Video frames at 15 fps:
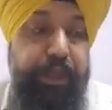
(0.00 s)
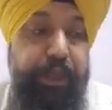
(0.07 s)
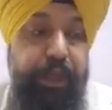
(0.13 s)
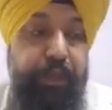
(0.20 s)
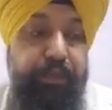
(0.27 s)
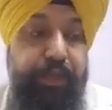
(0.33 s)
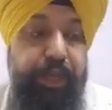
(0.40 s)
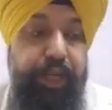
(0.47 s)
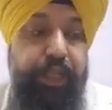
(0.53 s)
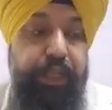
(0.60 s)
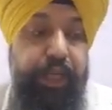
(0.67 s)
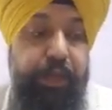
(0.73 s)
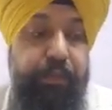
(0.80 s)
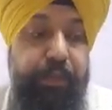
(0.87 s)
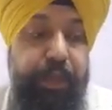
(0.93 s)
Where
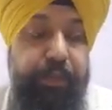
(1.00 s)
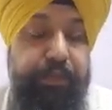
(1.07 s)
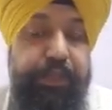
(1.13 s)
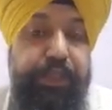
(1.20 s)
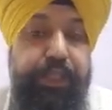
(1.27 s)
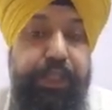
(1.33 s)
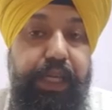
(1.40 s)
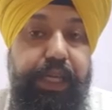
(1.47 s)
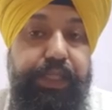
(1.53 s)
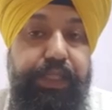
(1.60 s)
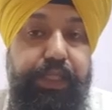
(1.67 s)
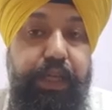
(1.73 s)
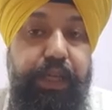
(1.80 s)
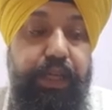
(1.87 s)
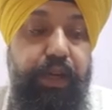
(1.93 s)
the members
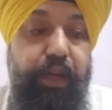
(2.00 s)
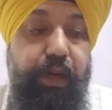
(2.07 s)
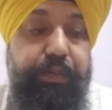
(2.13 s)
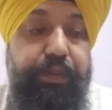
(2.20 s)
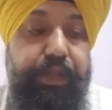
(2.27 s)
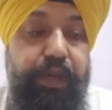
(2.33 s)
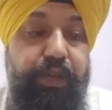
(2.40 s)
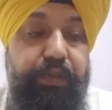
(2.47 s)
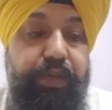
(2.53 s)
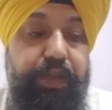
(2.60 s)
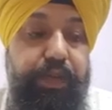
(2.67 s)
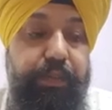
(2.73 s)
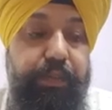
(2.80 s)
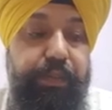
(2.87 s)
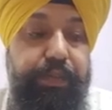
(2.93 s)
and
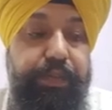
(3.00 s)
observer,